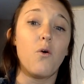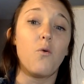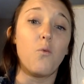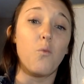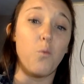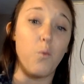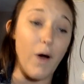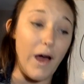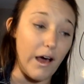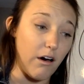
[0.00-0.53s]

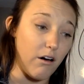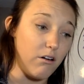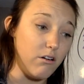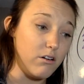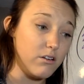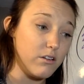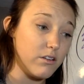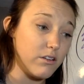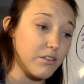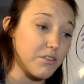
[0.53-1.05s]

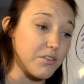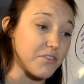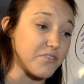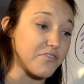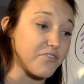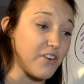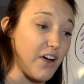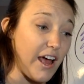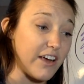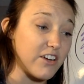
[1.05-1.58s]
Well, the
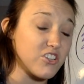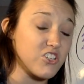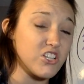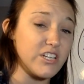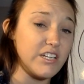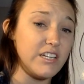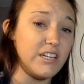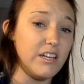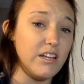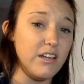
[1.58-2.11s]

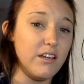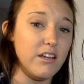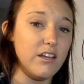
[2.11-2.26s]
fraction